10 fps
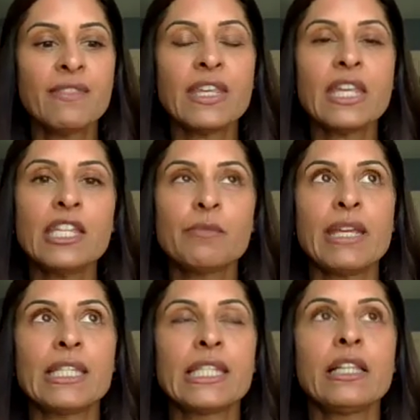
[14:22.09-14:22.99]
These
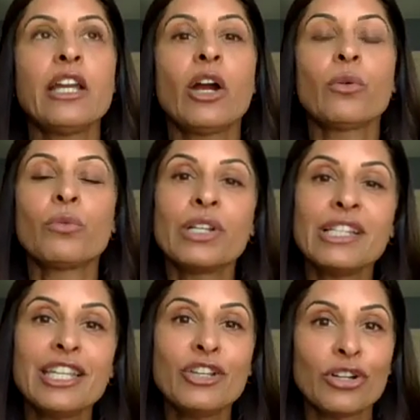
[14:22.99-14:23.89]
basically are
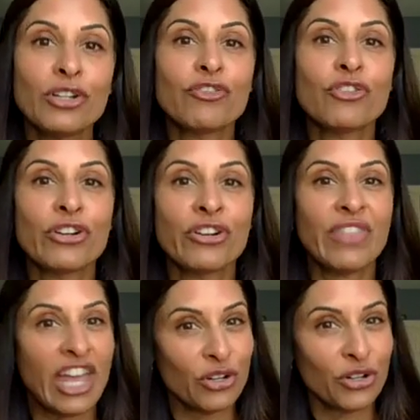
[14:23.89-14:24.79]
really good for that